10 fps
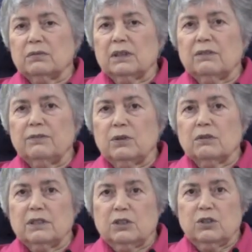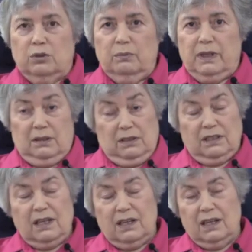really foreign to me,
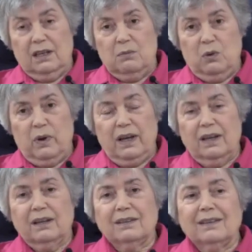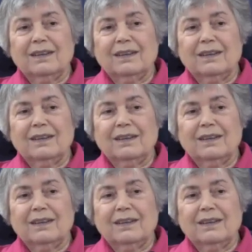sending him away.